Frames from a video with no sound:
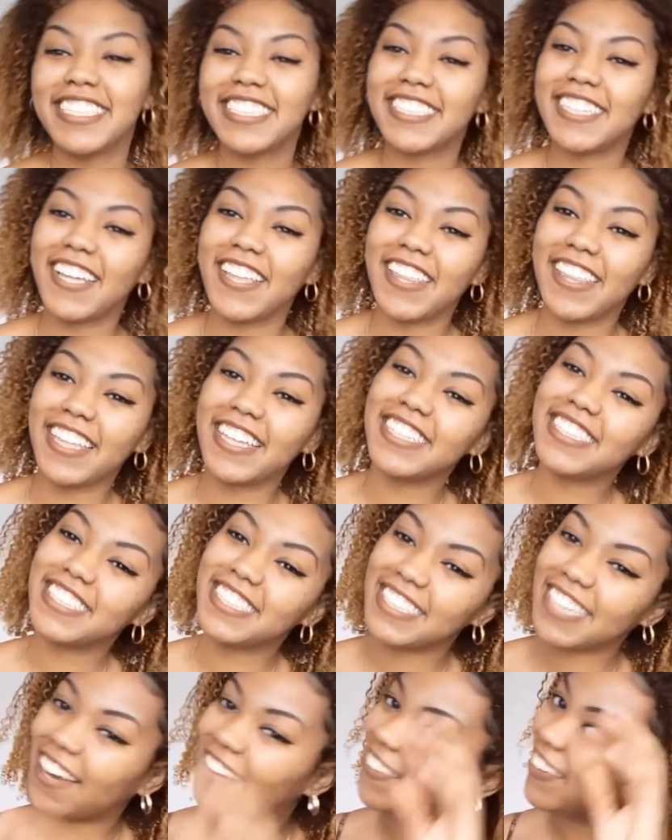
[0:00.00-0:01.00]
So this
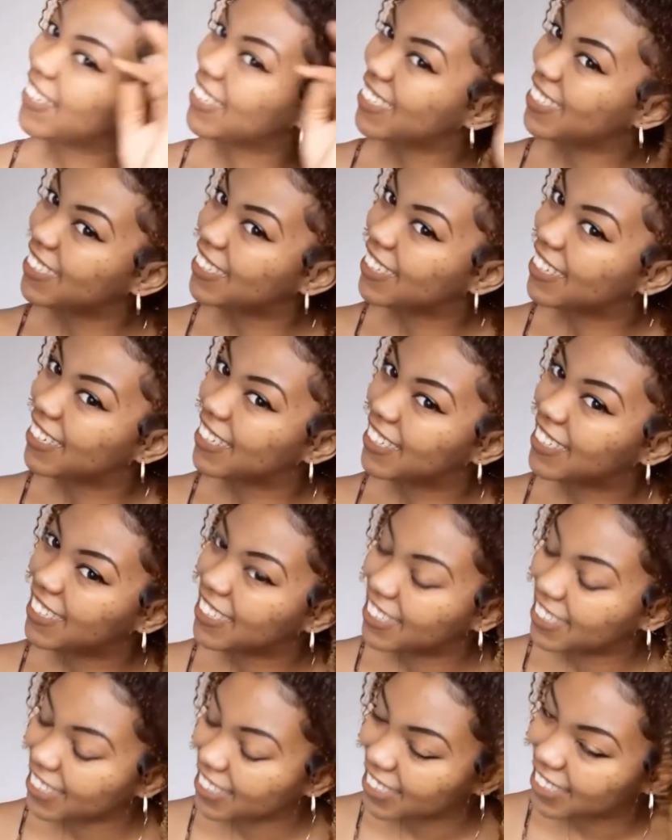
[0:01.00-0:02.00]
is how it
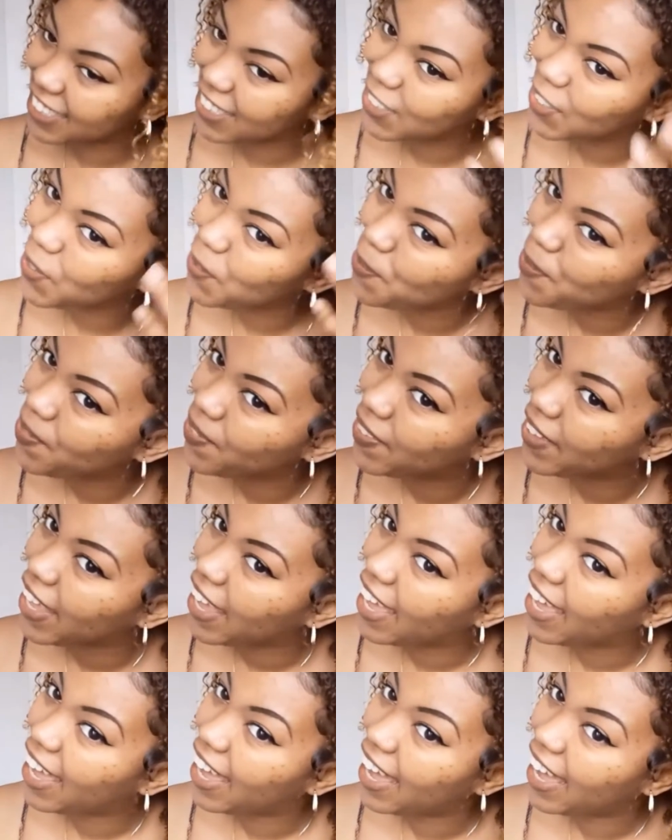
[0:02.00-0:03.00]
looks.
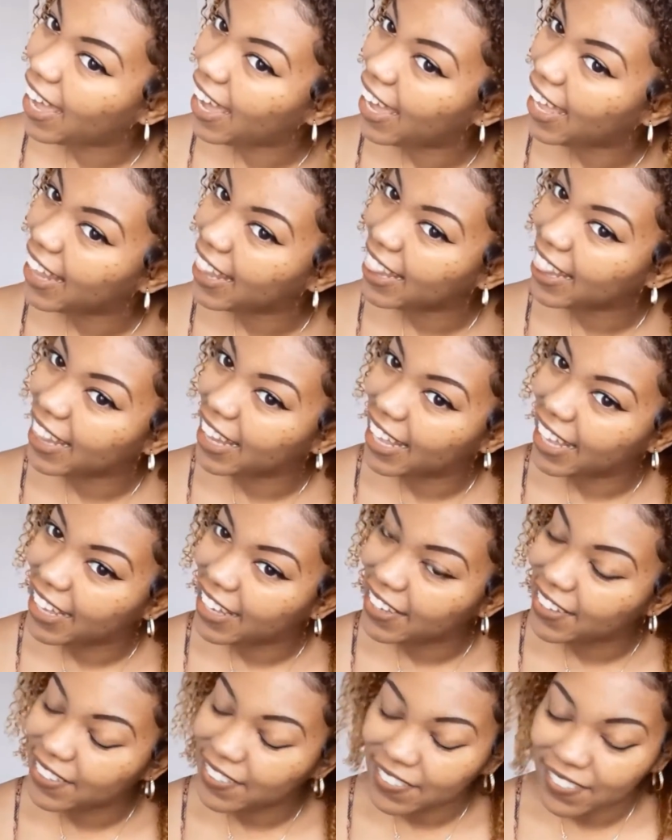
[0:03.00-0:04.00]
I
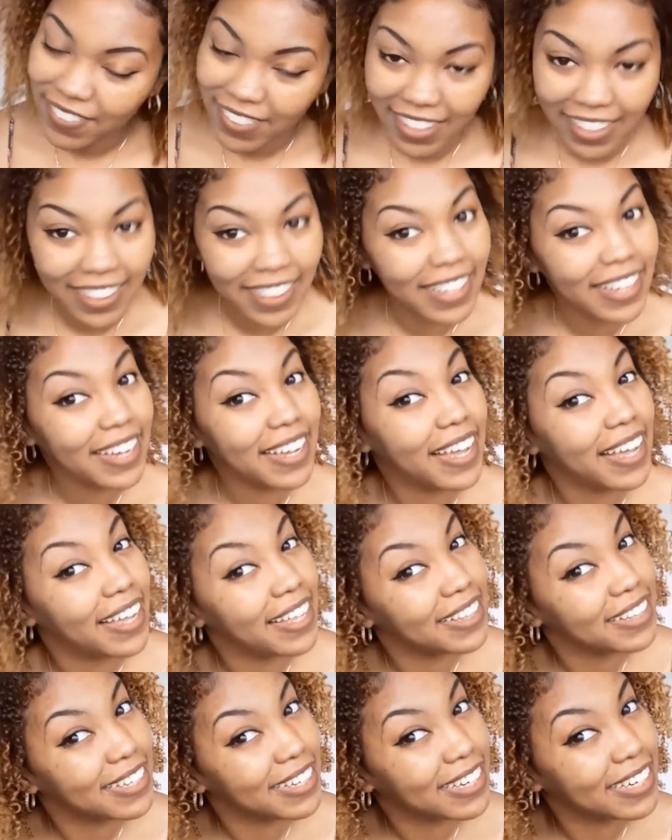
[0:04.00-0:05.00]
love the
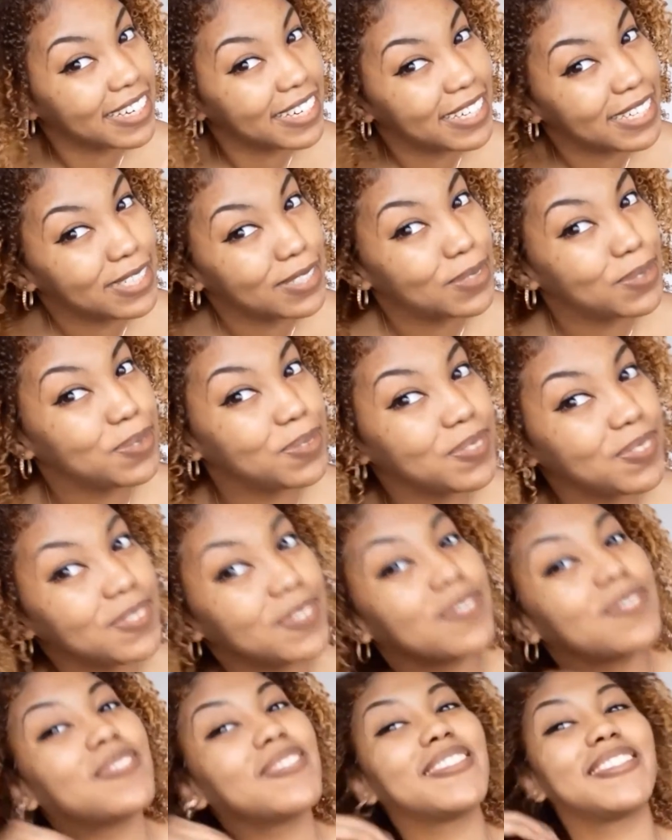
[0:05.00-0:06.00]
color.
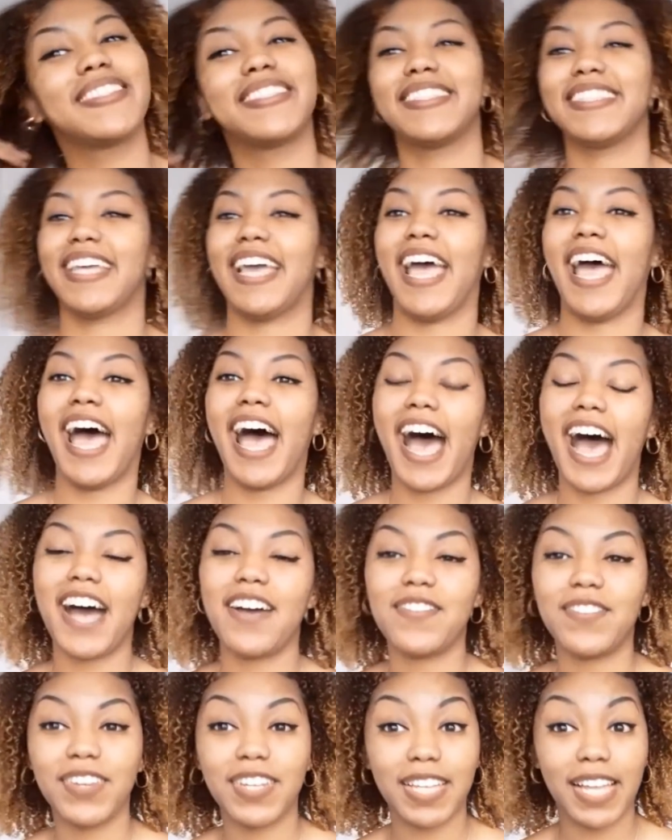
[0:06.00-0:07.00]

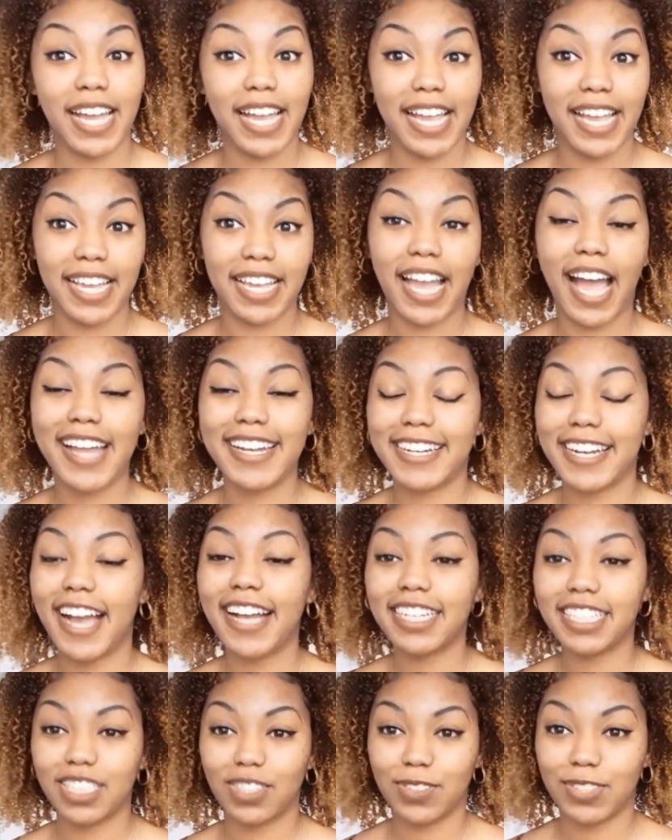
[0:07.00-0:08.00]
I feel like I did
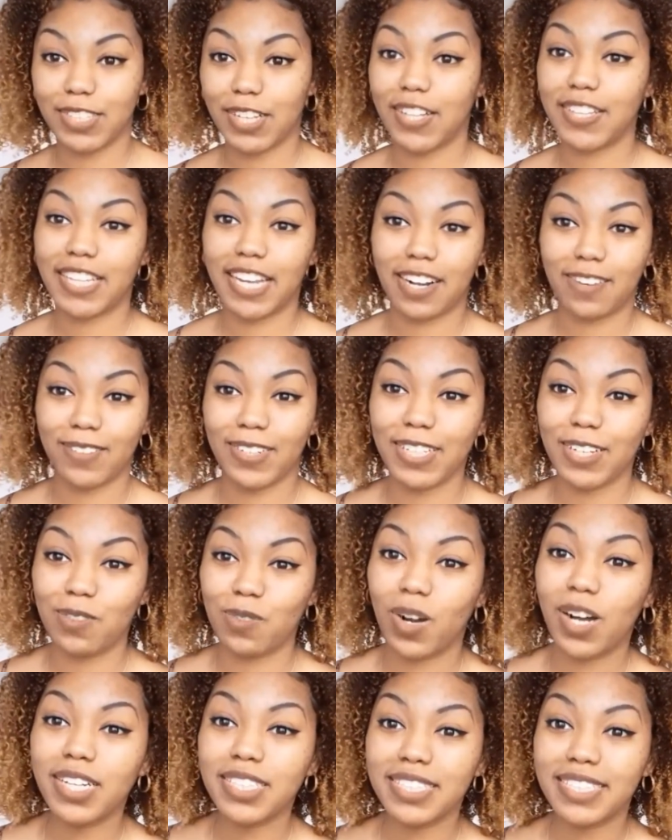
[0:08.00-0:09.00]
not get the result that I really
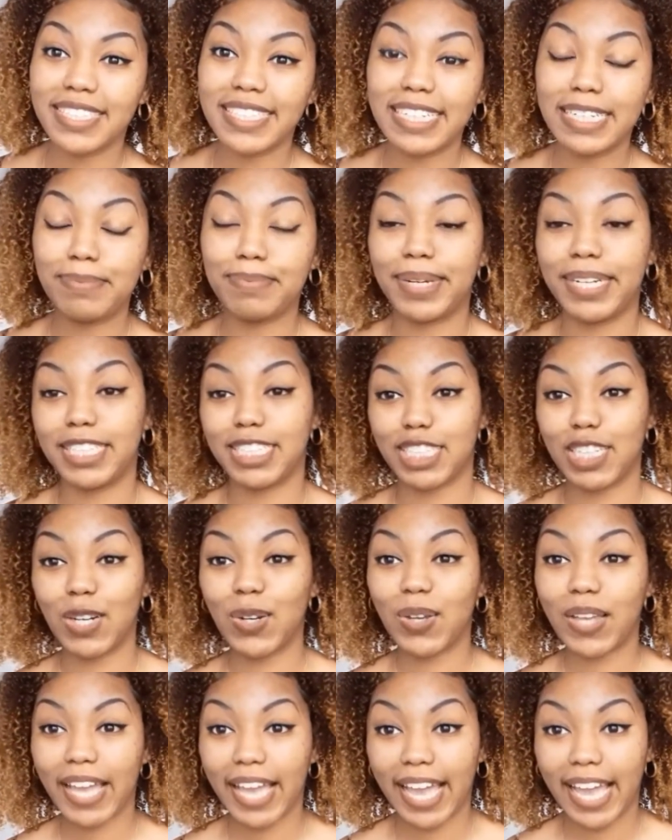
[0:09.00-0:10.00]
wanted, but it's
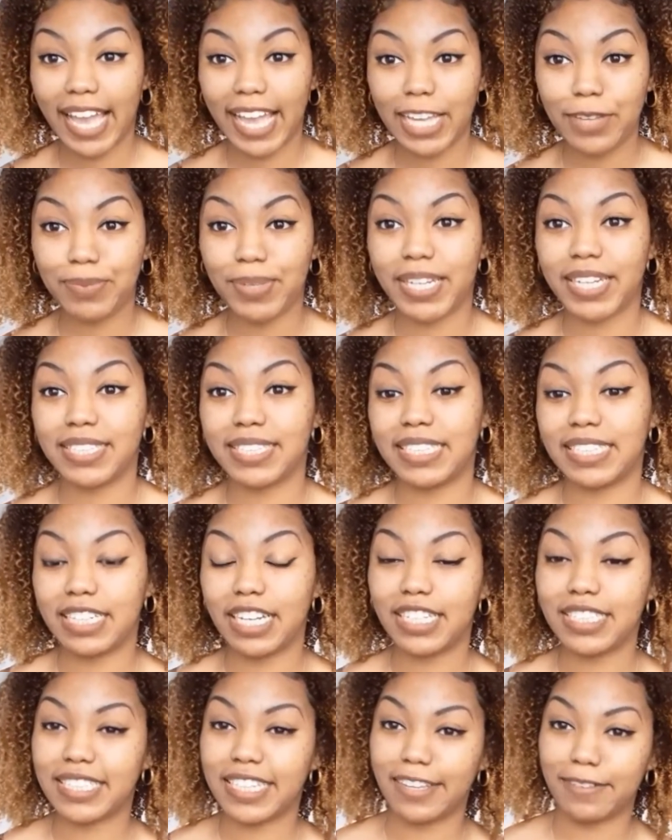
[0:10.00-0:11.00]
okay because it
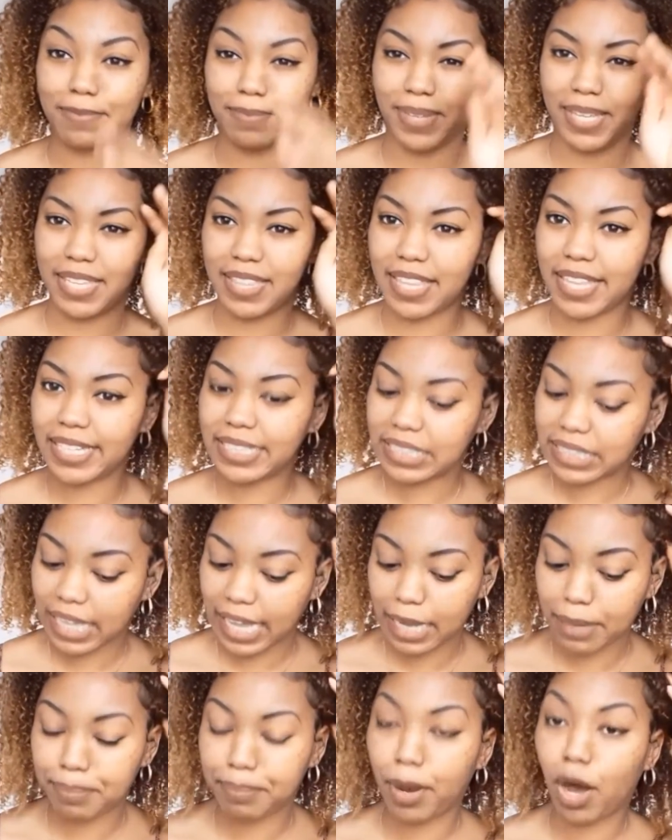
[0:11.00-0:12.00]
does give me this
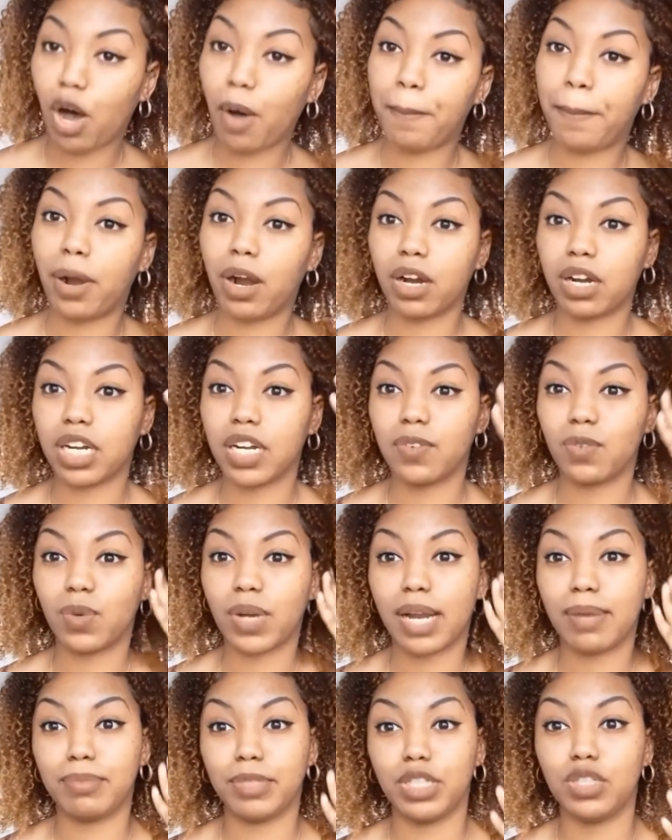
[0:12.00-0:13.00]
like ballpark of
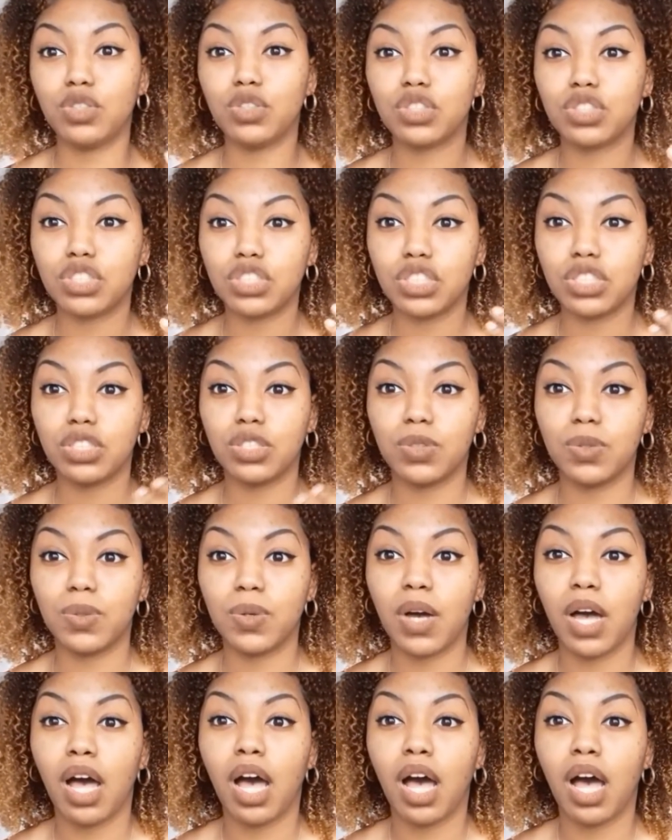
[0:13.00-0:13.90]
what I'm used to.